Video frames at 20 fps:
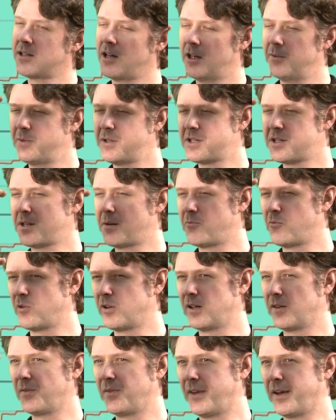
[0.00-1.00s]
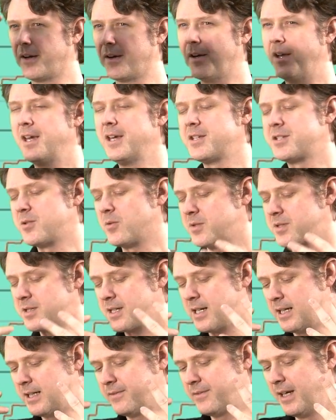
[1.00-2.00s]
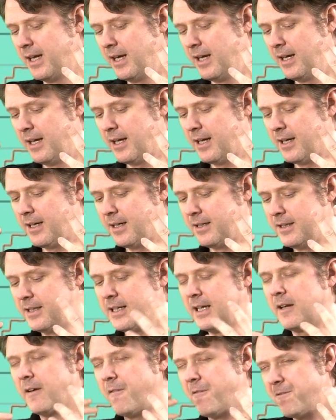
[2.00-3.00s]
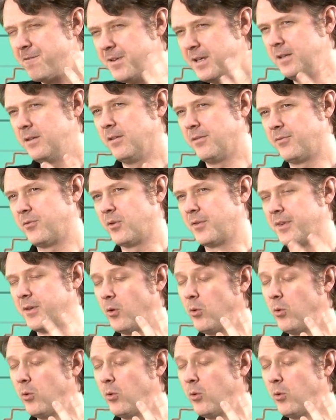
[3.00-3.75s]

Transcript: It's got to be somewhere in there. So it's kind of, uh, you get a feel for it.